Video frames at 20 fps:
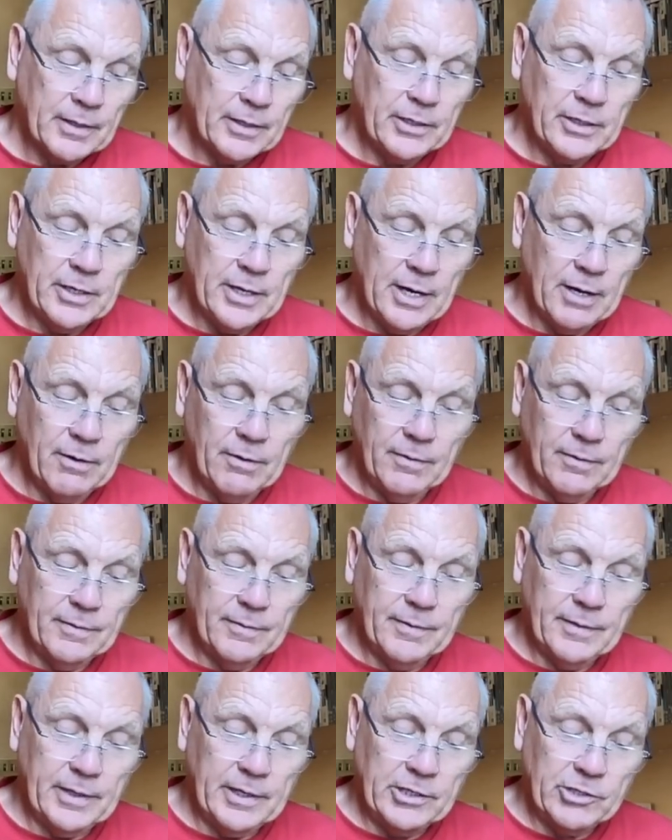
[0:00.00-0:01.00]
you know,
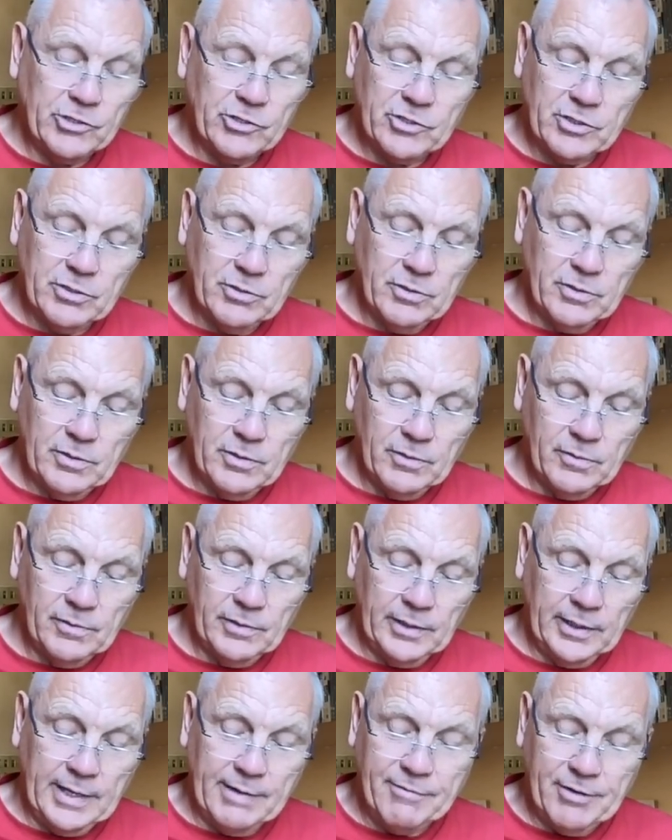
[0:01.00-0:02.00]
it's
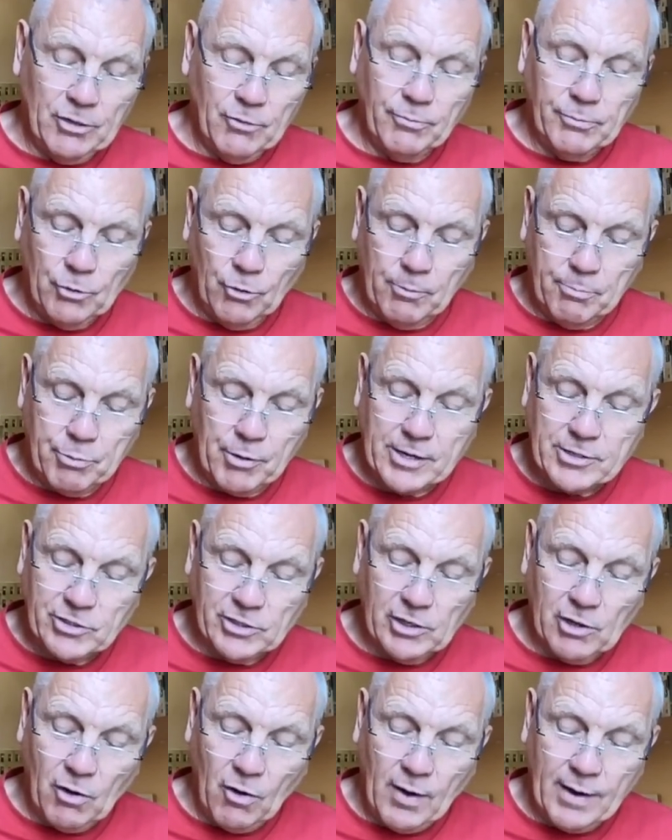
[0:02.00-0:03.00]
giving up your
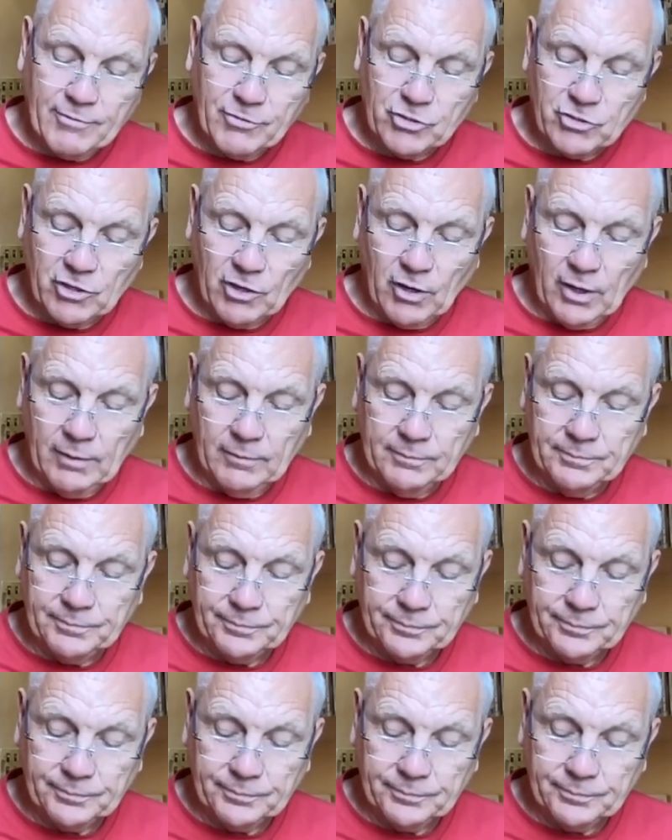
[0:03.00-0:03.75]
present lifestyle.